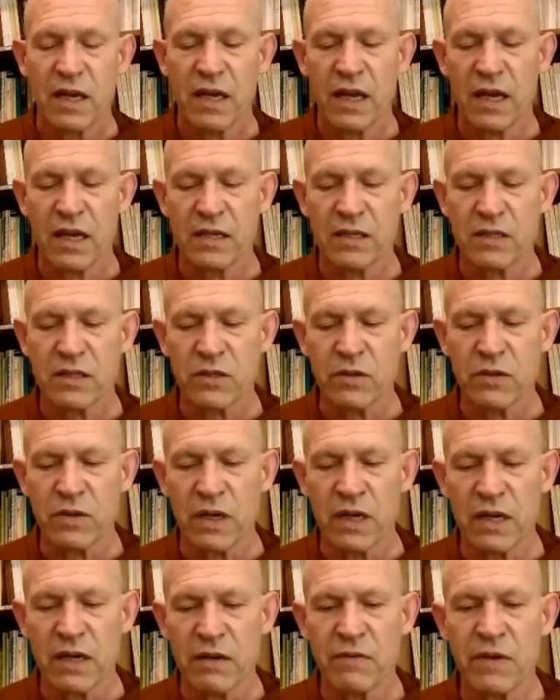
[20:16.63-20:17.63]
and
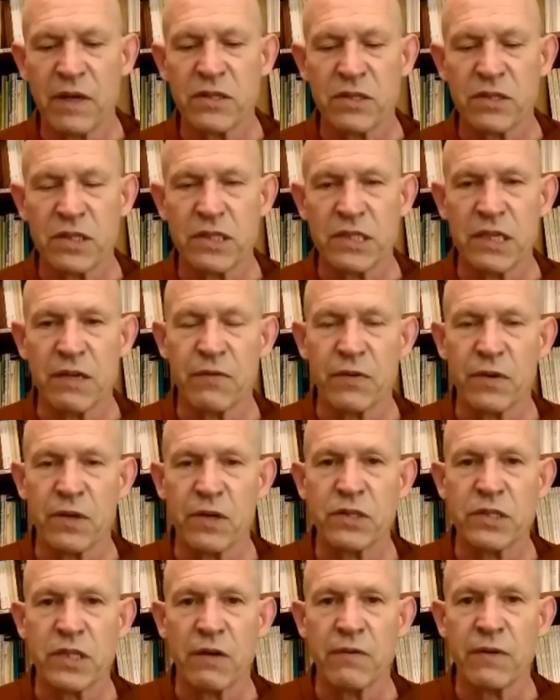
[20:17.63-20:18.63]
to eventually see for
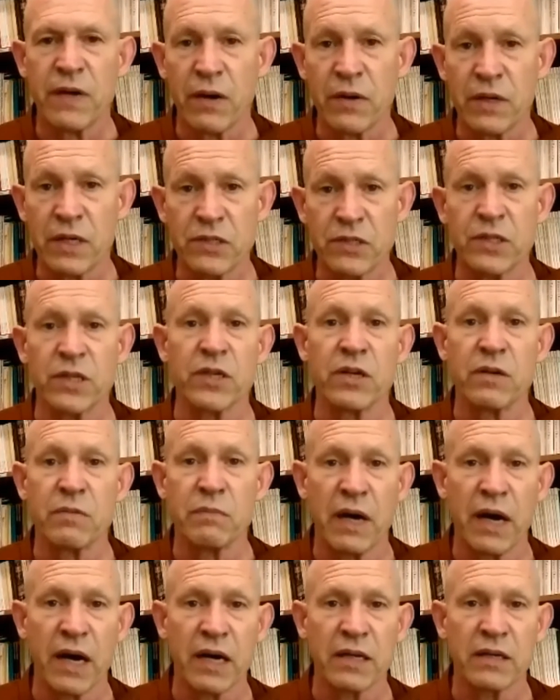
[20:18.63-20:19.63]
yourself how it is that your
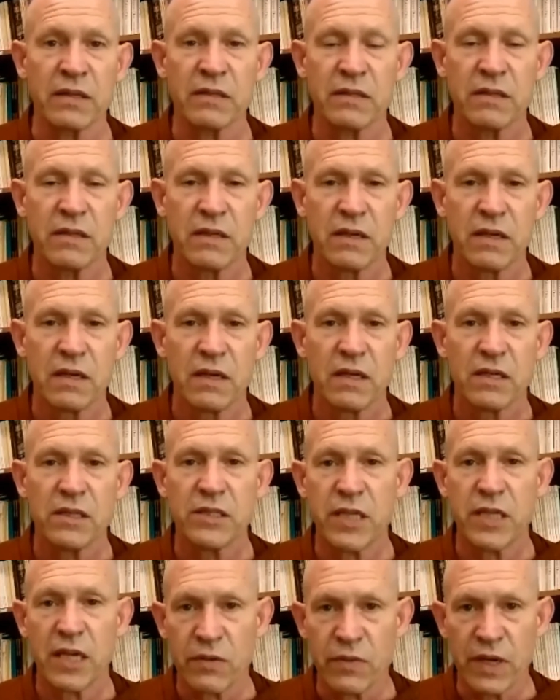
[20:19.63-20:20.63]
mind
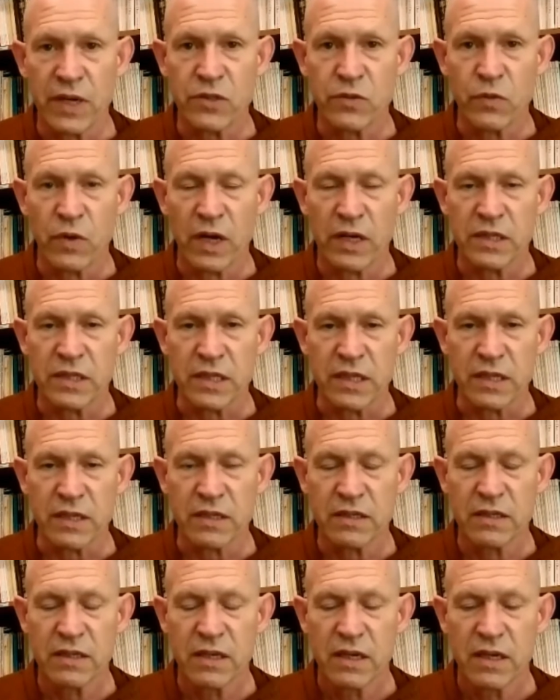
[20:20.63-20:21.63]
generates
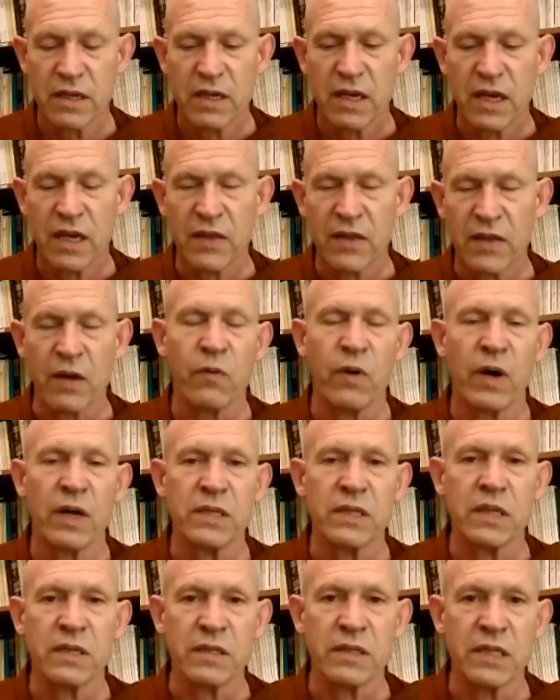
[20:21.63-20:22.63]
wanting, and that
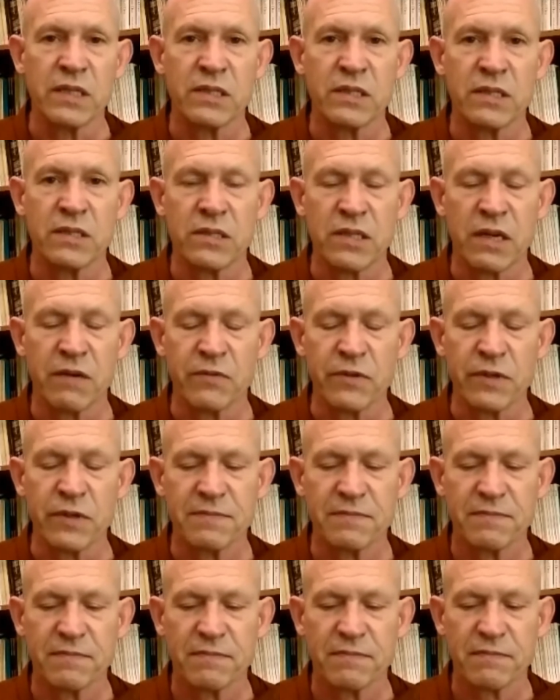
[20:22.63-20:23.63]
wanting leads to
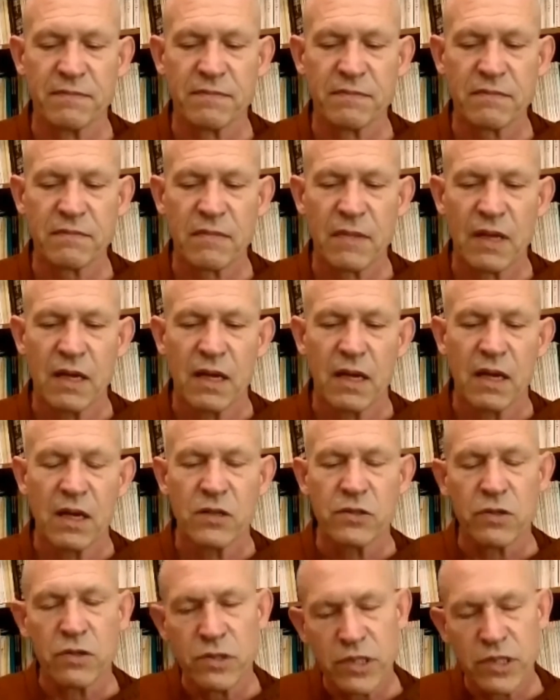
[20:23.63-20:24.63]
suffering.
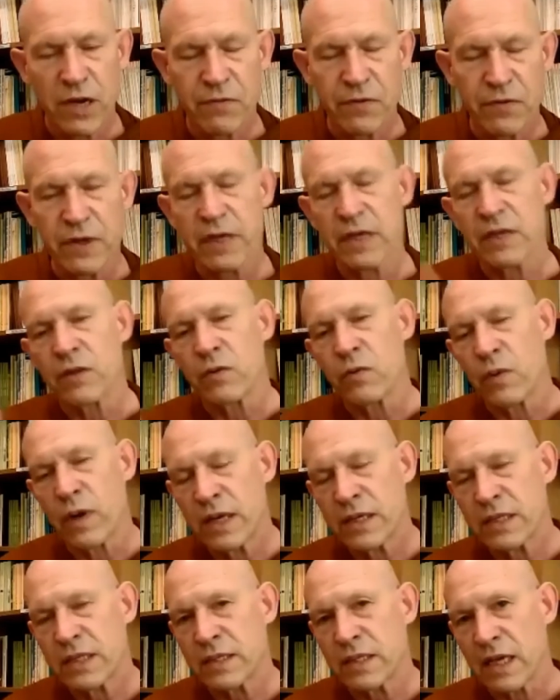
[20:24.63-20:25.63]
So suffering and the
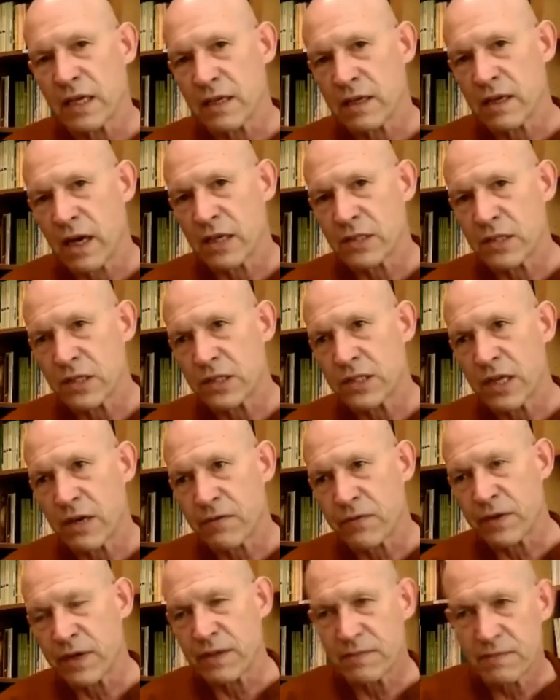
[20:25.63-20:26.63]
wanting that causes
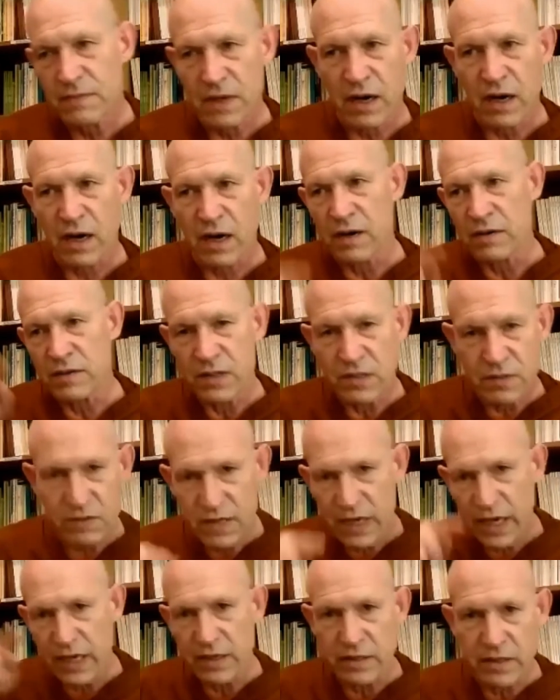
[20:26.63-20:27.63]
suffering are this
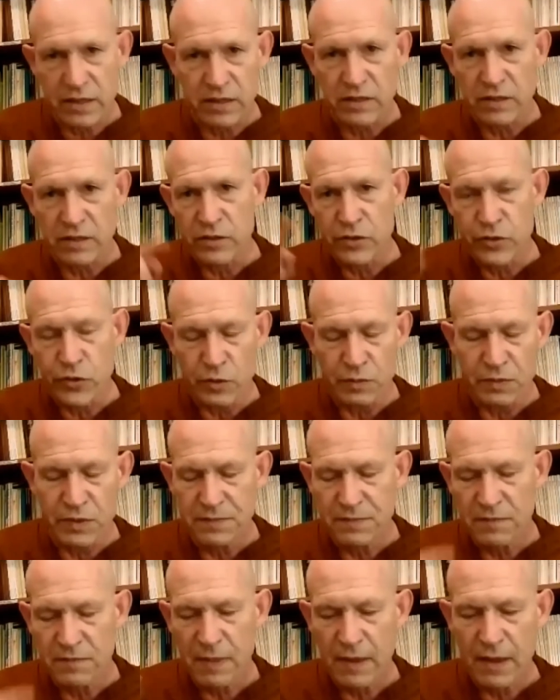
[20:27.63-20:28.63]
tight little loop
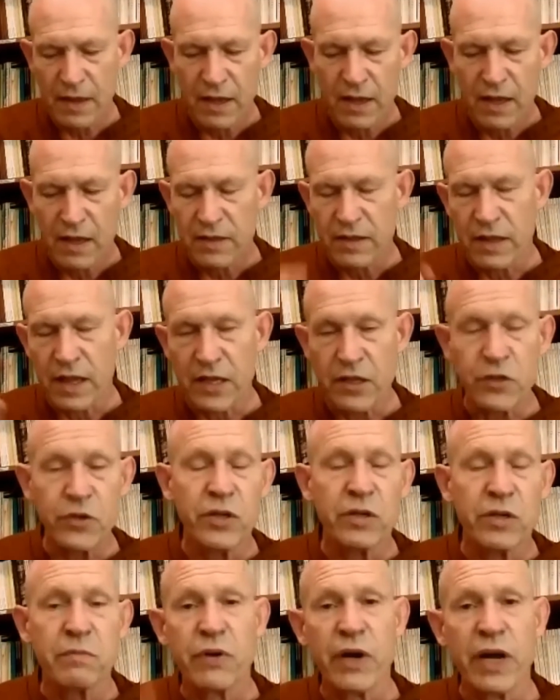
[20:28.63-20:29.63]
that
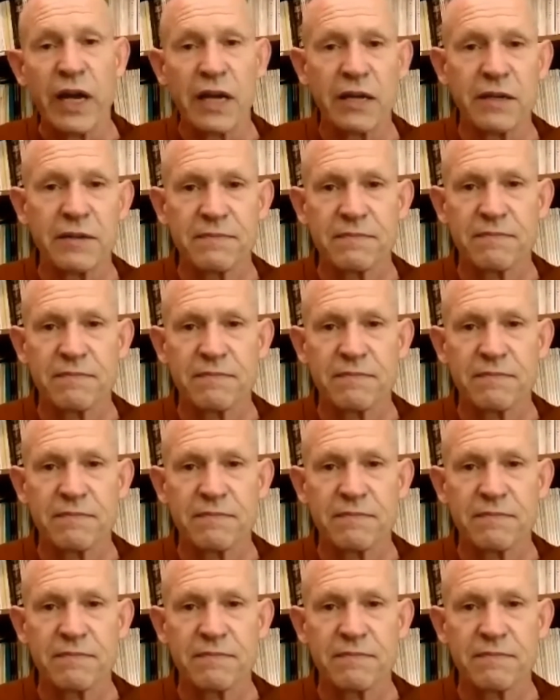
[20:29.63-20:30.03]
you can break.